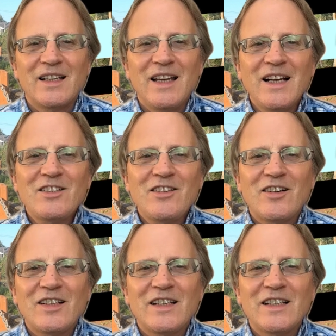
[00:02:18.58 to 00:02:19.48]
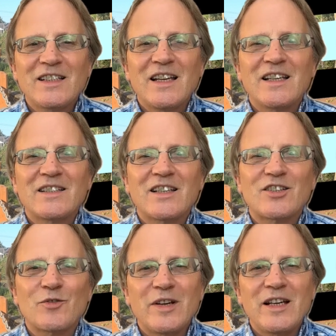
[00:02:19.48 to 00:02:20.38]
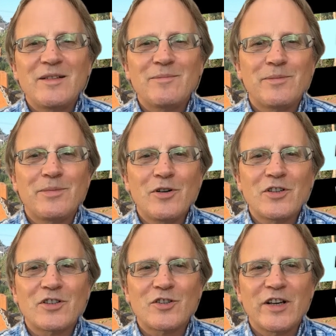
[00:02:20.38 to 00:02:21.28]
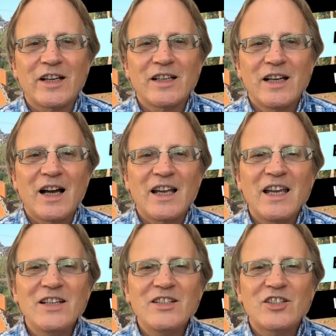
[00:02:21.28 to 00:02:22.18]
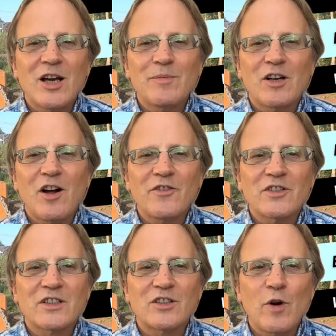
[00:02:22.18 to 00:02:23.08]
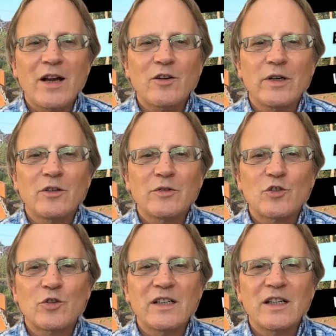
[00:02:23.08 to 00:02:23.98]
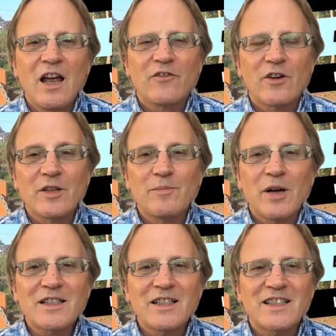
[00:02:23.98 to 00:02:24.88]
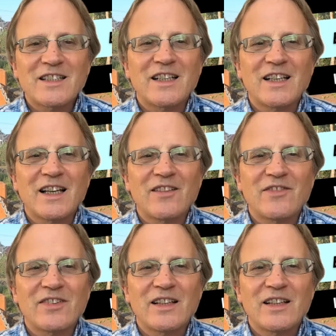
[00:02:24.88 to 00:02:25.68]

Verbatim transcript: Next on our list is the serene Bowker Creek, a hidden gem that offers a tranquil retreat from the bustling city life.